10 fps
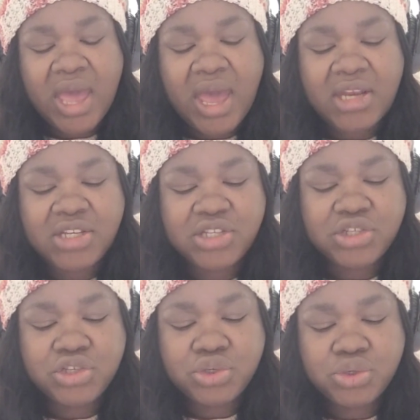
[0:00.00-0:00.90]
And it's
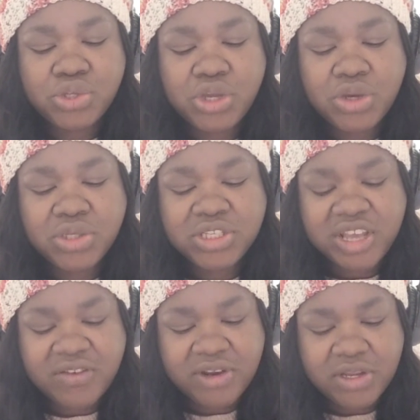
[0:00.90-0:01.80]
Studio
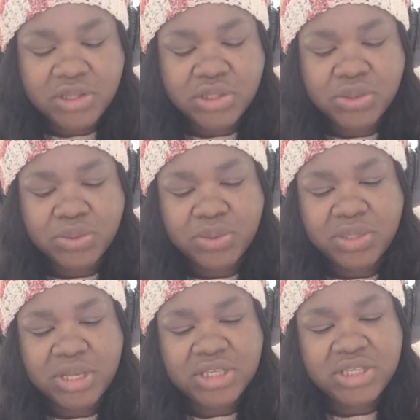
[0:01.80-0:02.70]
72.
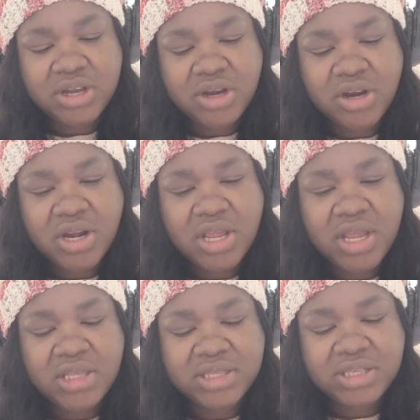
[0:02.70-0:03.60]
This yarn,
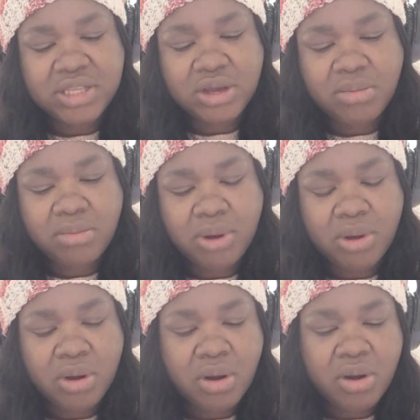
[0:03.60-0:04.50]
it's a
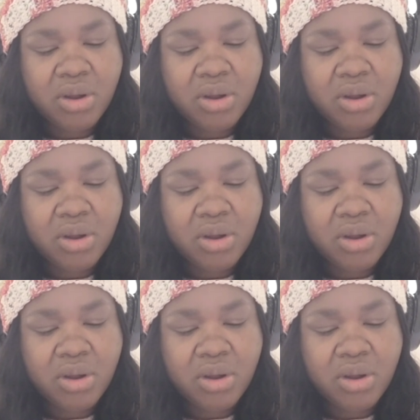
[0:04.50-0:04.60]
number